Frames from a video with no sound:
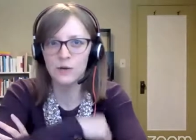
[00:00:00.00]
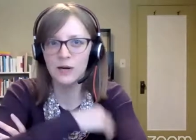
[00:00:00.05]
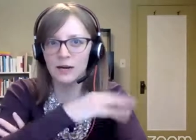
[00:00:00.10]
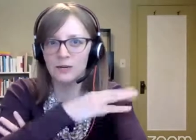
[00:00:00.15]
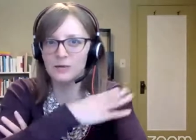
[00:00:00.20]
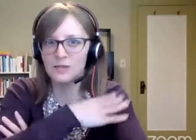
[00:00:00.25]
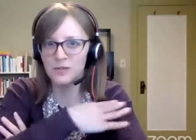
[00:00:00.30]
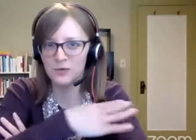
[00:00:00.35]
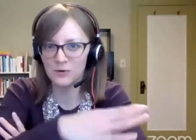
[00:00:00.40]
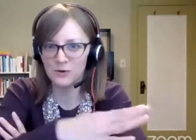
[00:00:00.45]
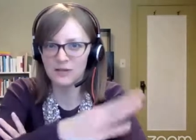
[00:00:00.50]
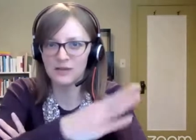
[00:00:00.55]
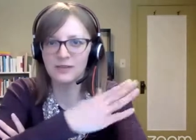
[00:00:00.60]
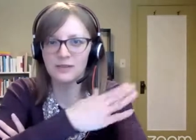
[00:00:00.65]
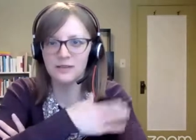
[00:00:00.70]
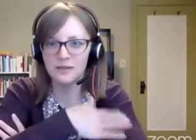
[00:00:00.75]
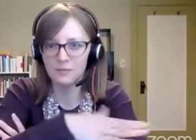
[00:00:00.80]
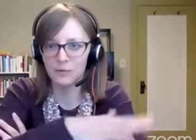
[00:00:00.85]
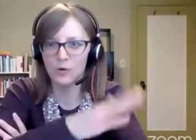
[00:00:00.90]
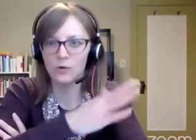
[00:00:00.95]
when I was doing
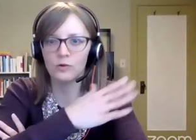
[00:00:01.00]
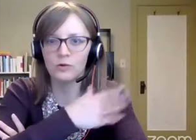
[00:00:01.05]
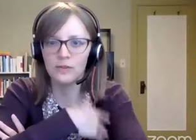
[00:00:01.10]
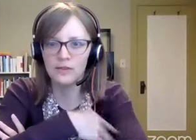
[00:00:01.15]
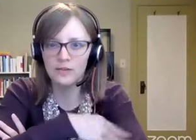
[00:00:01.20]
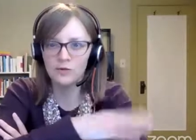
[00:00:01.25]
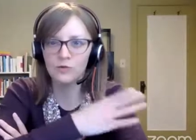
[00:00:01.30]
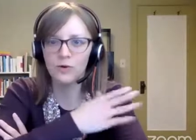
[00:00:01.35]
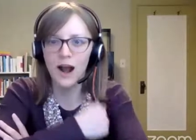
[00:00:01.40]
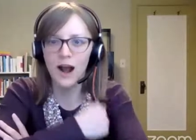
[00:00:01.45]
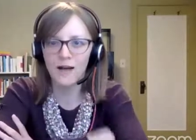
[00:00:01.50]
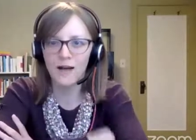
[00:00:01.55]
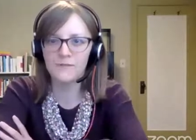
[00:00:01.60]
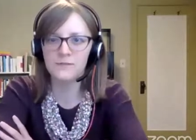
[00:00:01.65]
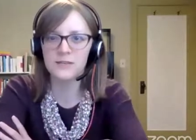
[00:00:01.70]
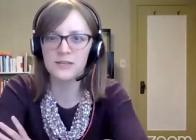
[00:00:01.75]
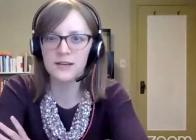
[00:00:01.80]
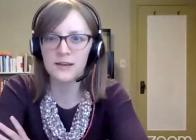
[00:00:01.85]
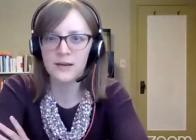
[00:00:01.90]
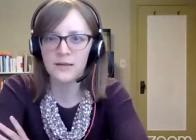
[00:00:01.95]
some early
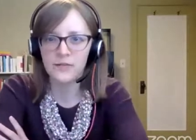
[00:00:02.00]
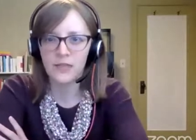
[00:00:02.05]
drafts,